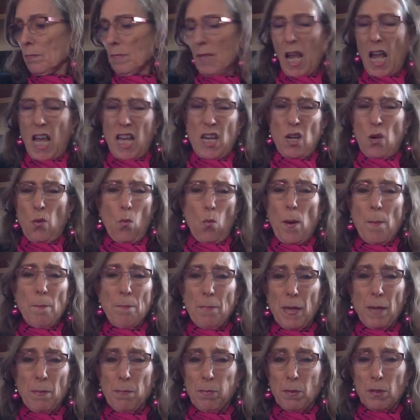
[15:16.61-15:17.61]
"I don't want
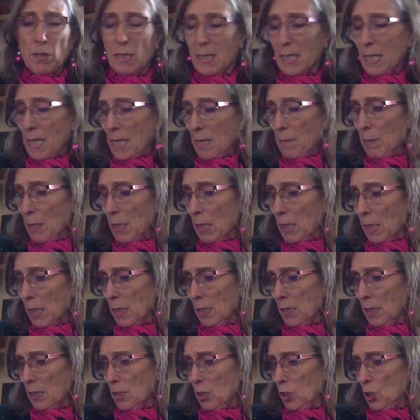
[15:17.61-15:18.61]
people seeing me
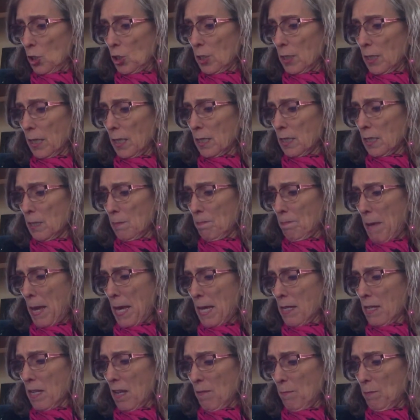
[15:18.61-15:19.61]
like this," she said. "It's
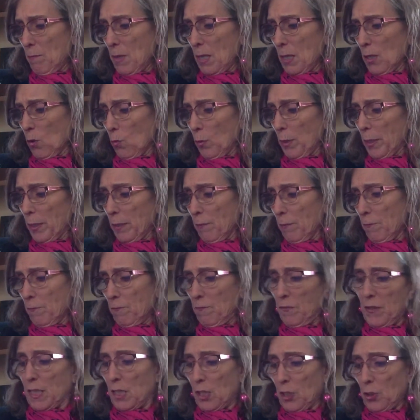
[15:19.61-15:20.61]
bad enough being the weird
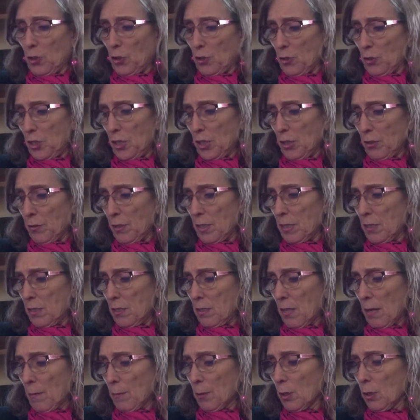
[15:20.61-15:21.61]
visitors here this
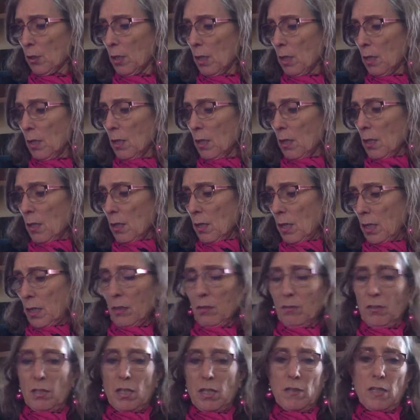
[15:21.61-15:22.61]
summer. I
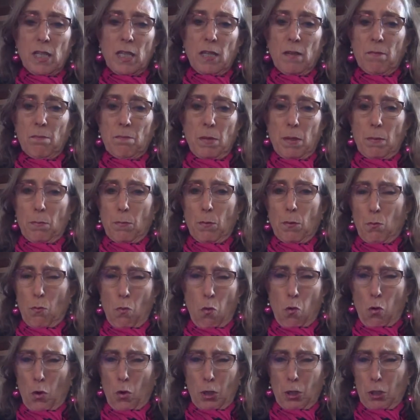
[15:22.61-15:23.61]
don't need to give people
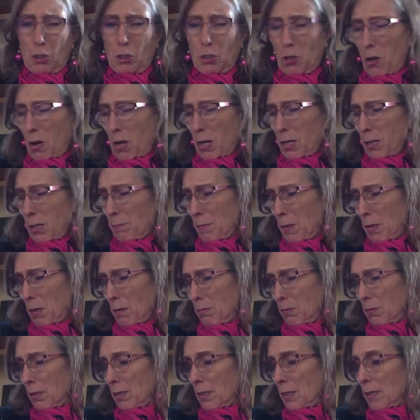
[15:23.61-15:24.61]
more to talk
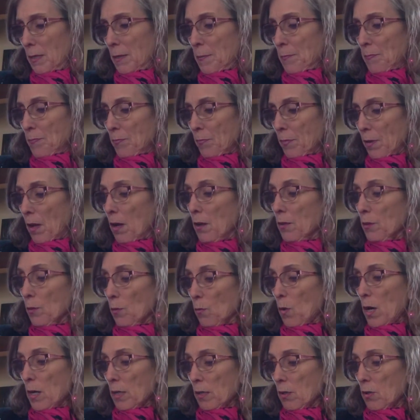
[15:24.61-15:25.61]
about." On the
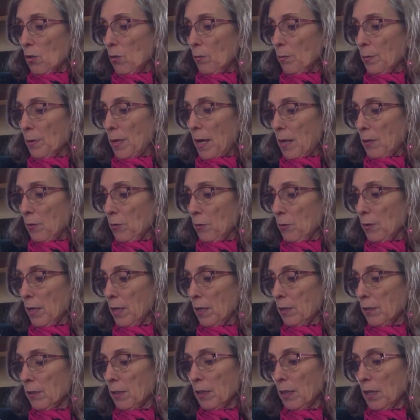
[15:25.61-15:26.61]
walk home, Katherine
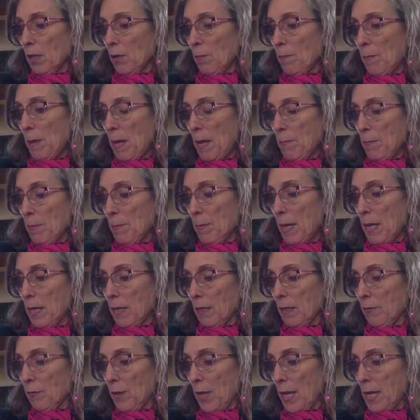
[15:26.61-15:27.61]
held the little paper bag
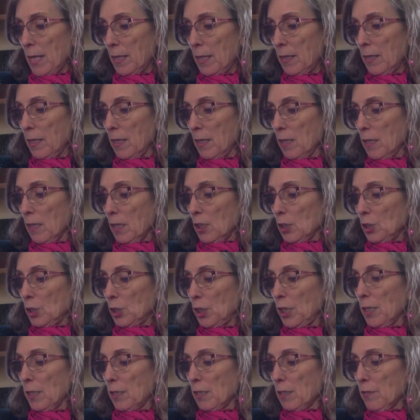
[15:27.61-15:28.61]
of candy.
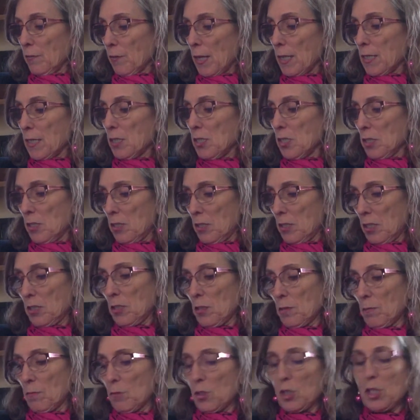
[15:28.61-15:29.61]
She had devised a
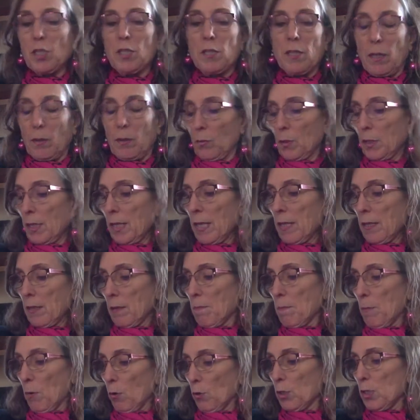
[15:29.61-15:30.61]
system she said would get the
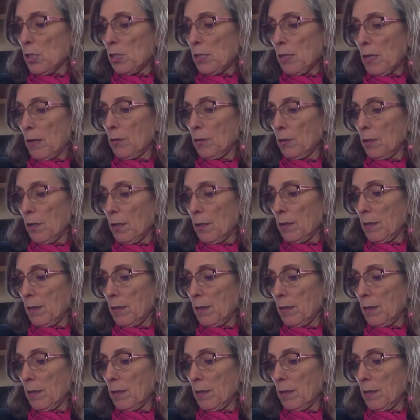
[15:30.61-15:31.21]
most out,